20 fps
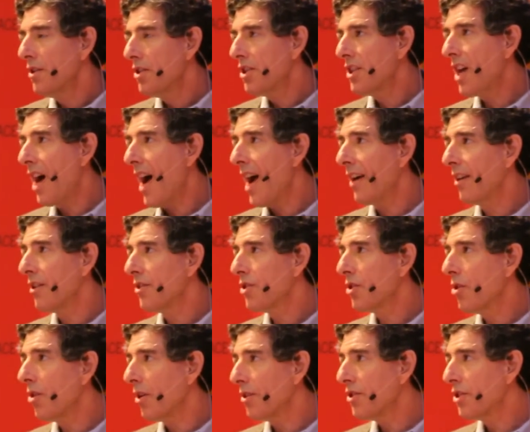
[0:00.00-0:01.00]
style is
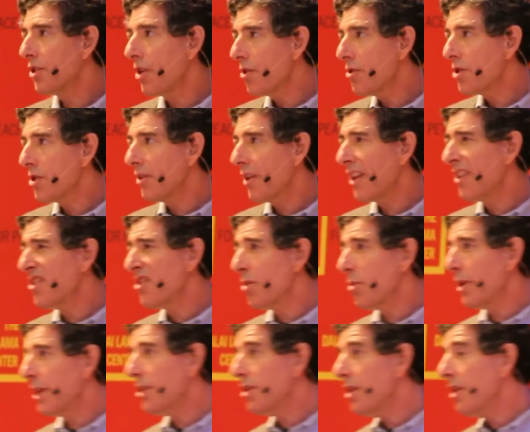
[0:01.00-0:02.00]
called social
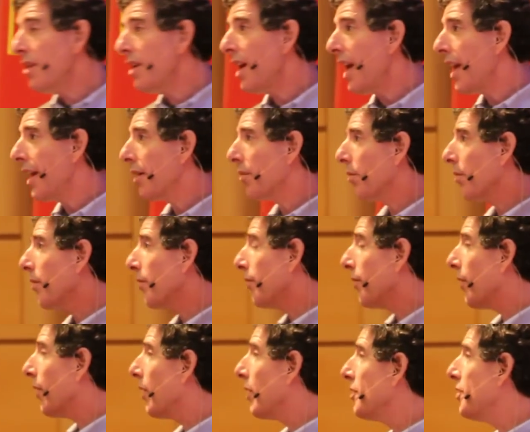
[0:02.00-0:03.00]
intuition, and it
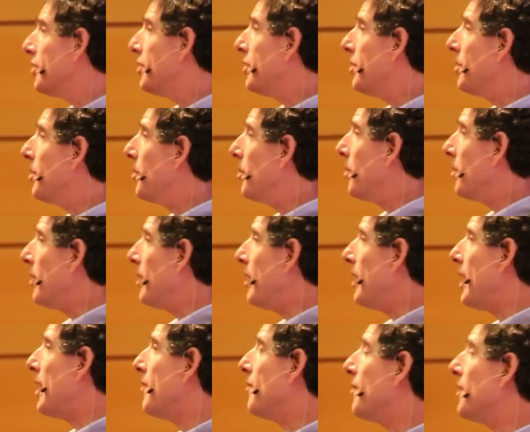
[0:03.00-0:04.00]
refers to
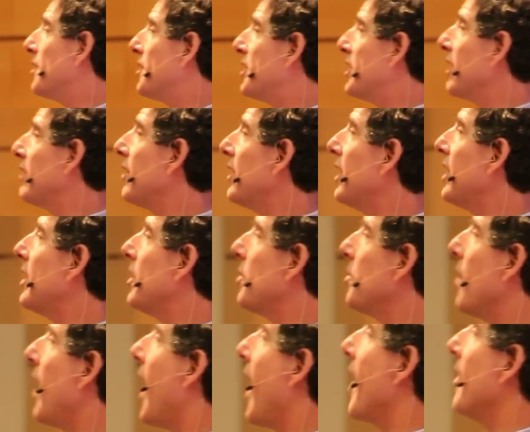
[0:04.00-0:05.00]
the facility
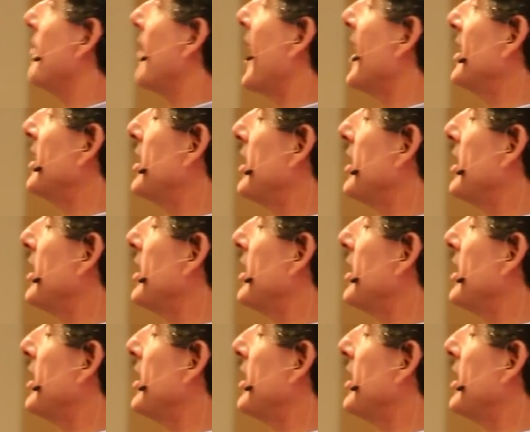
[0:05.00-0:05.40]
you have at